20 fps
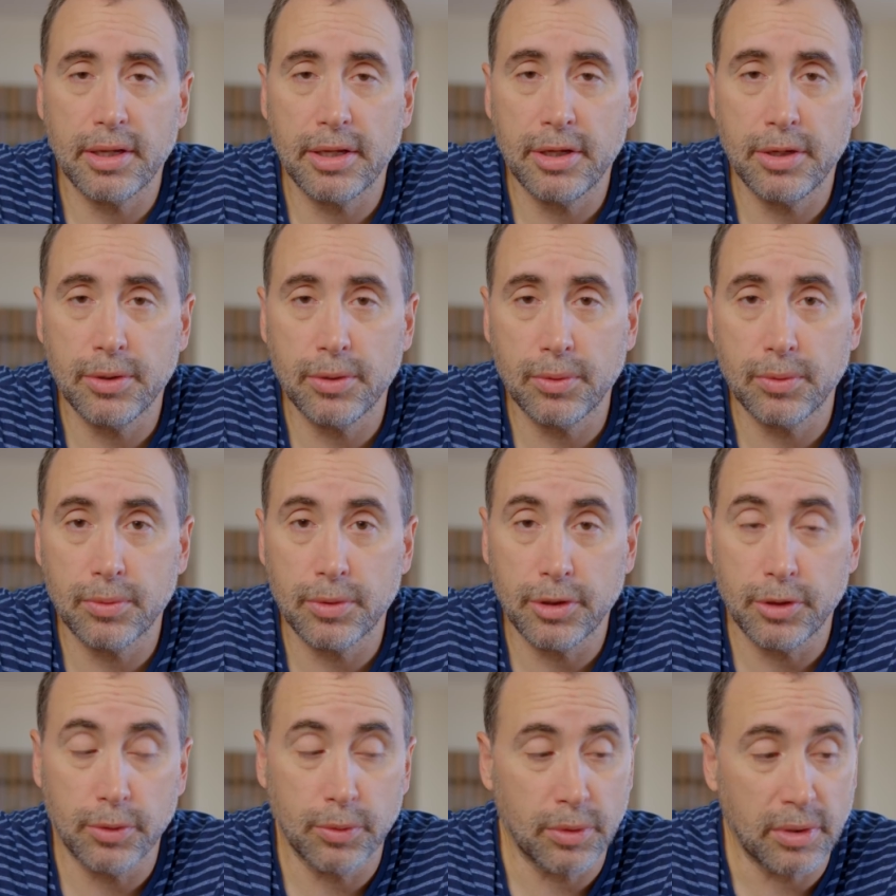you,
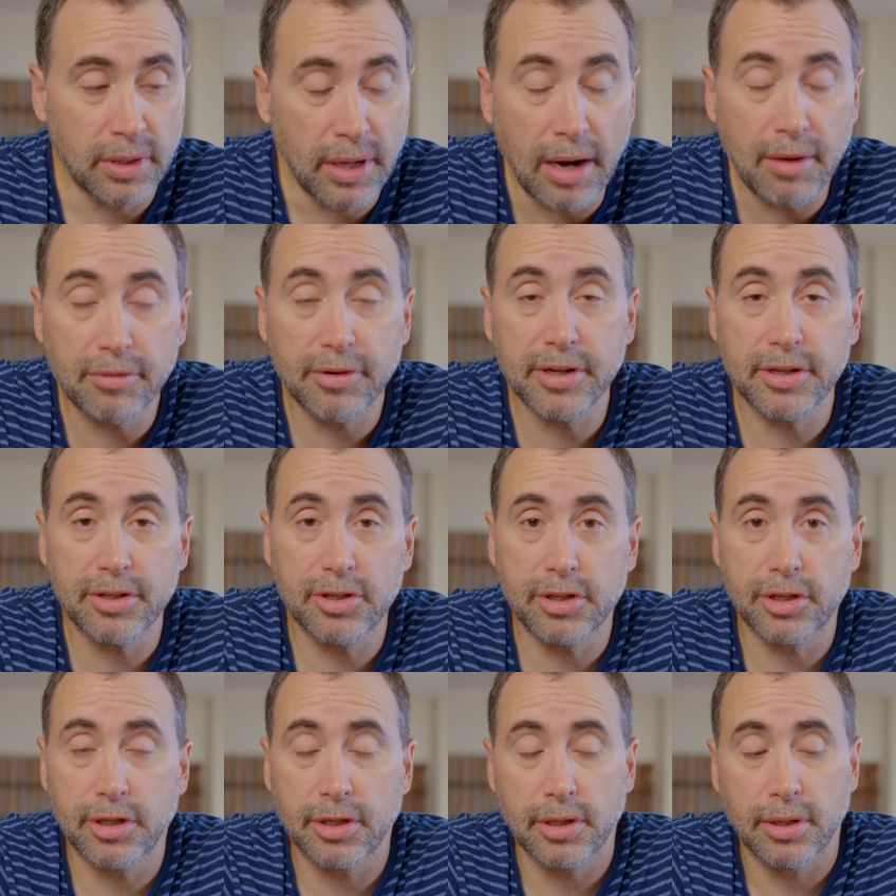you
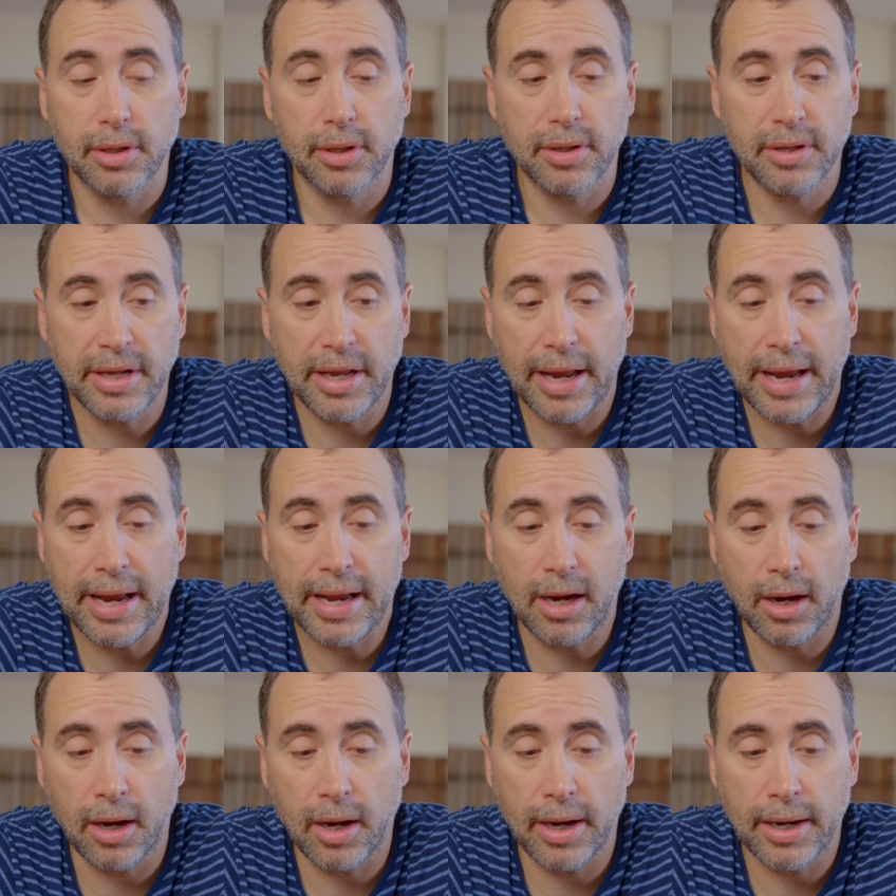leverage
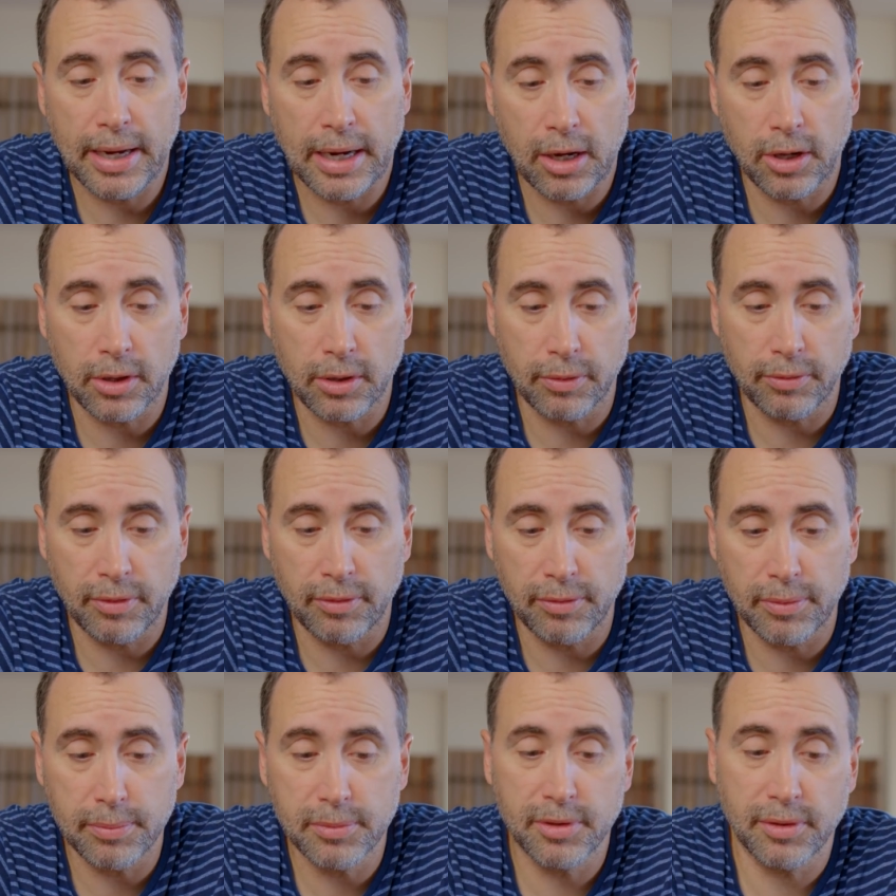the AI
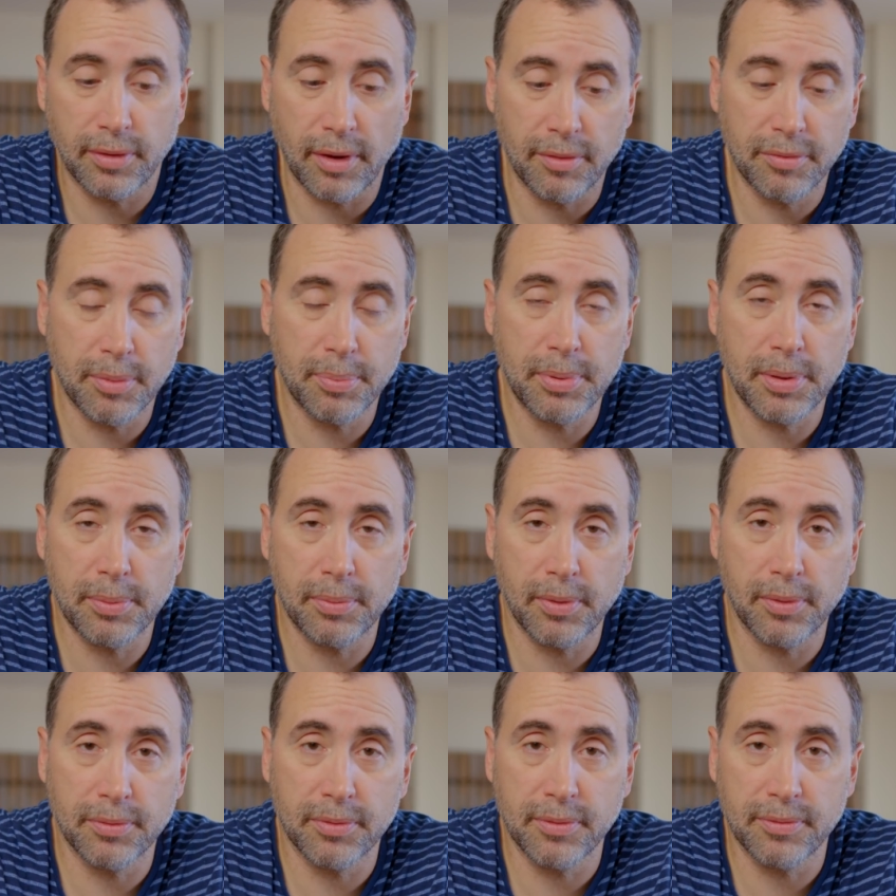algorithms that other
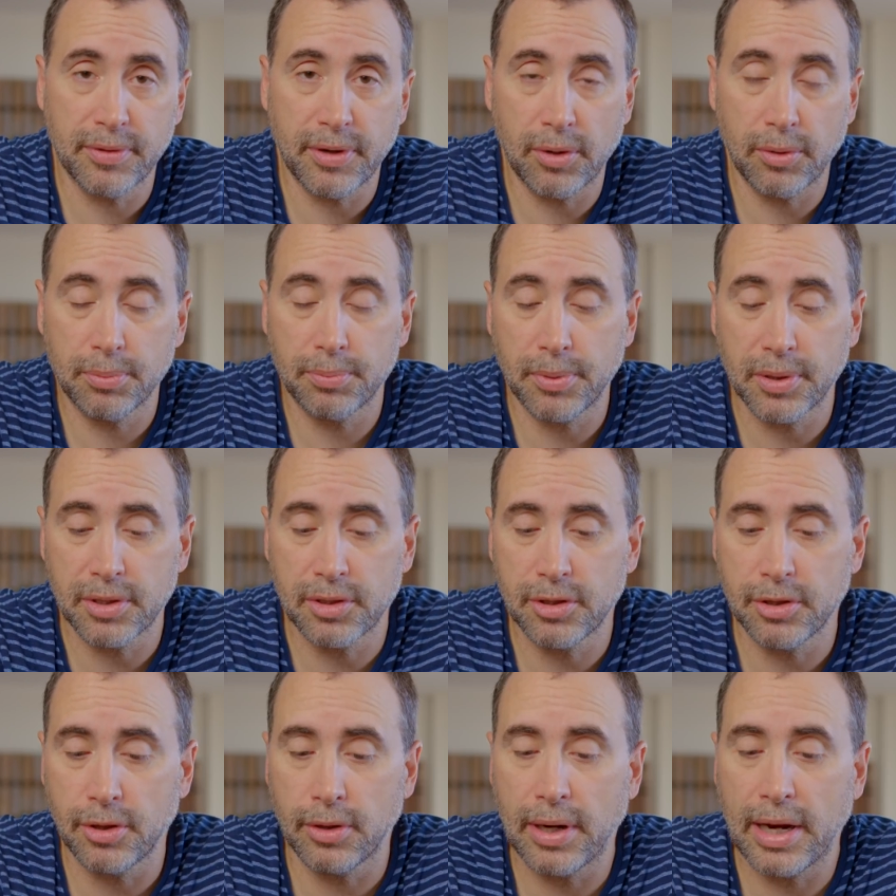people have developed,
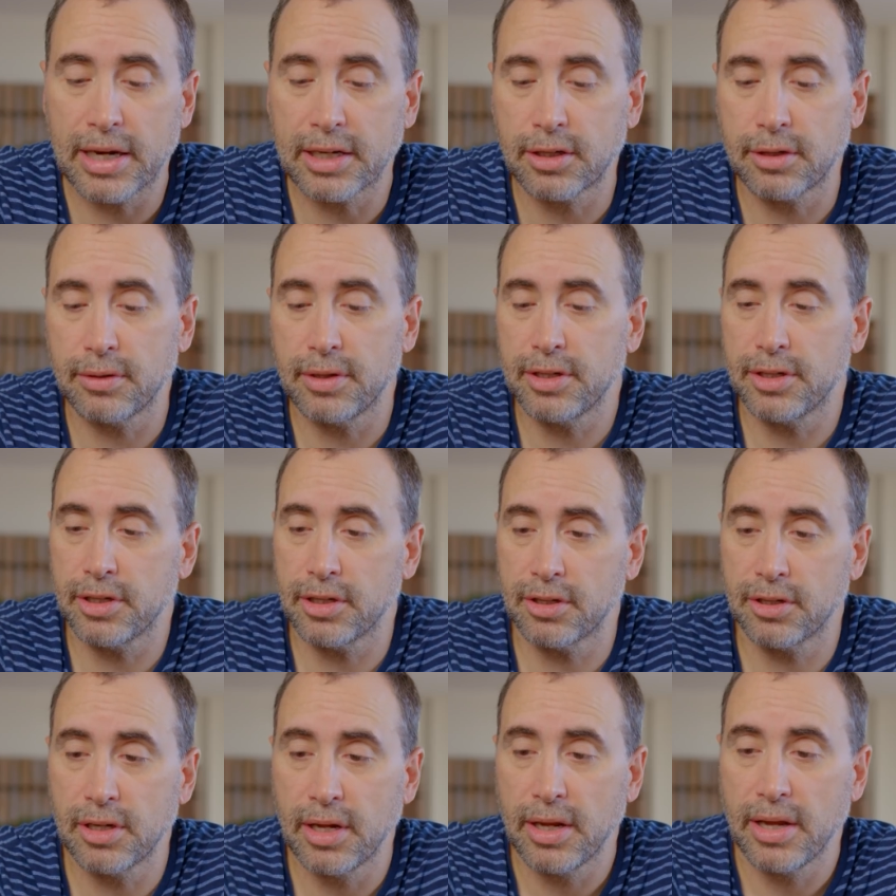but you're actually
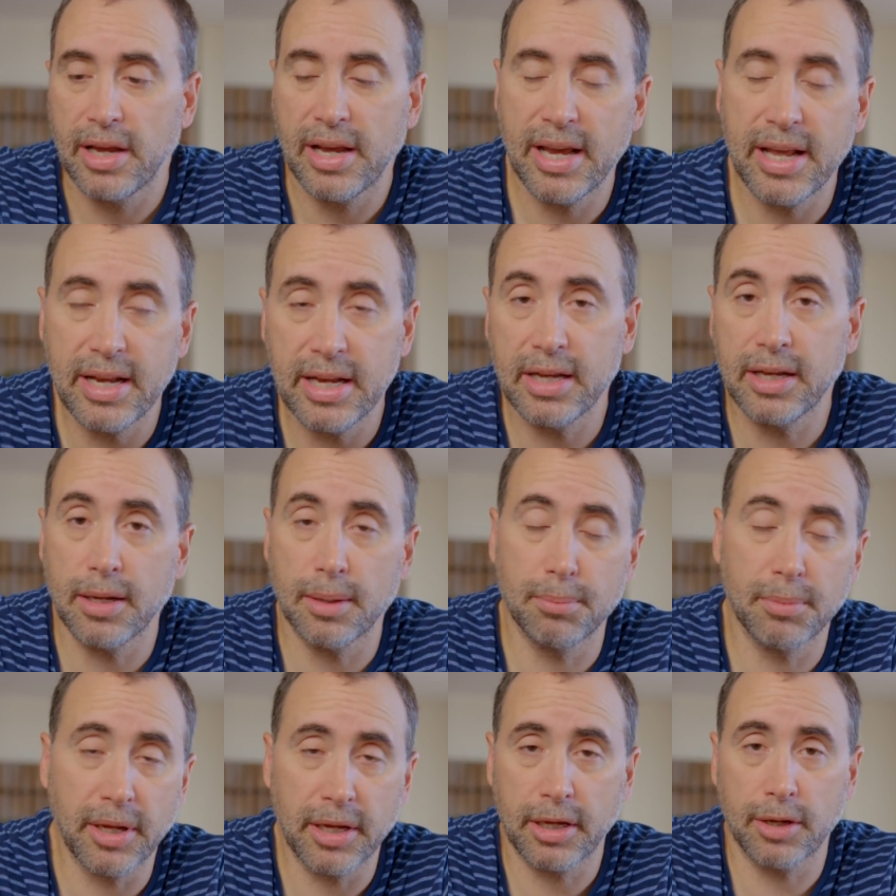just hitting
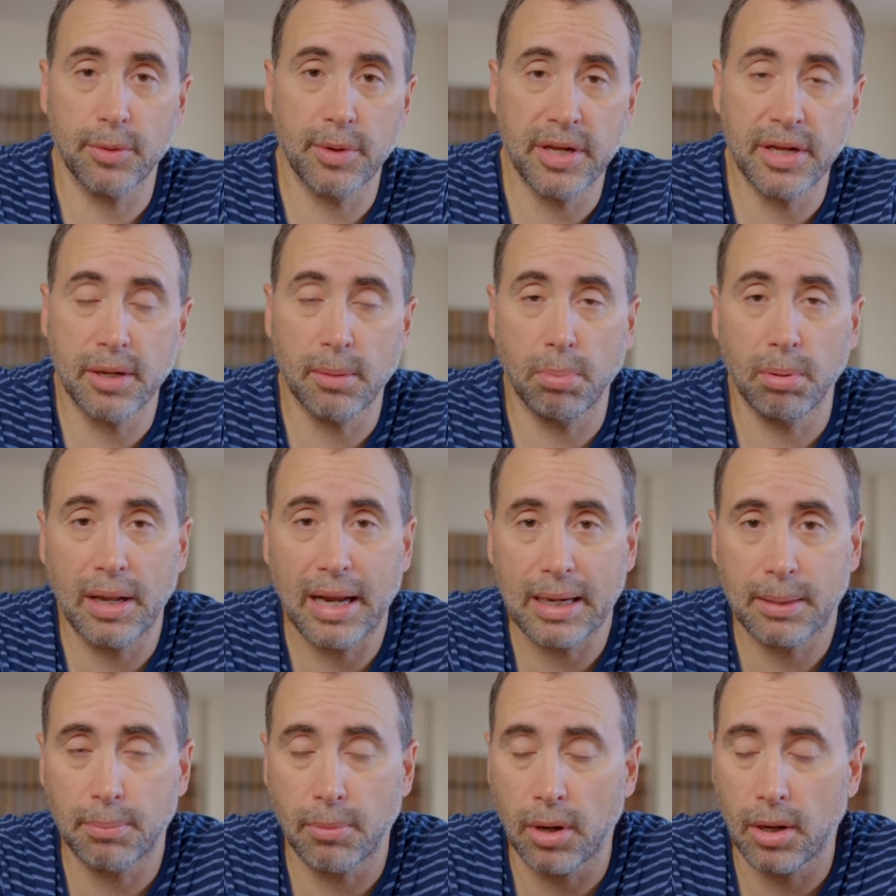them like you'd hit a
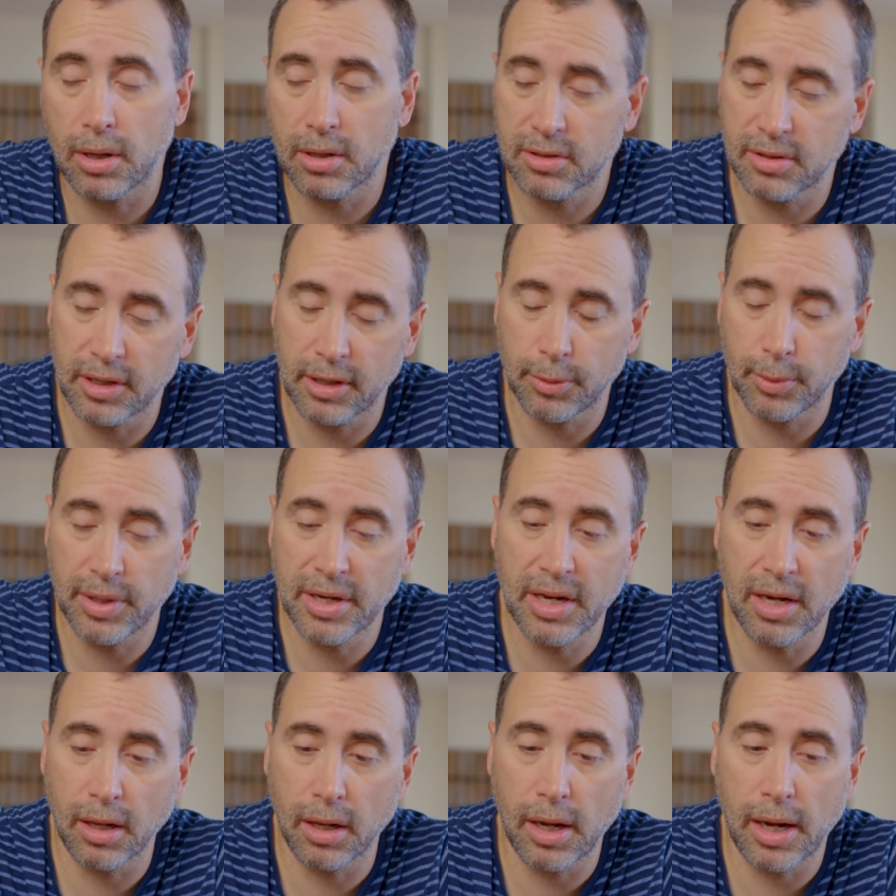black box, like you would
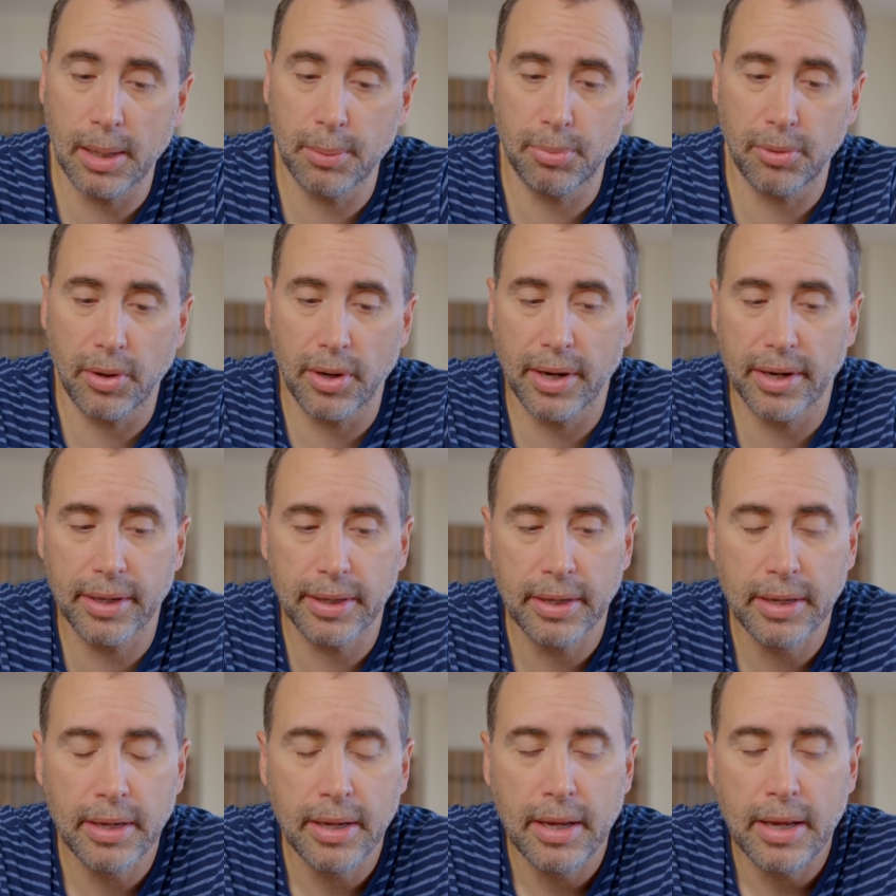hit a library.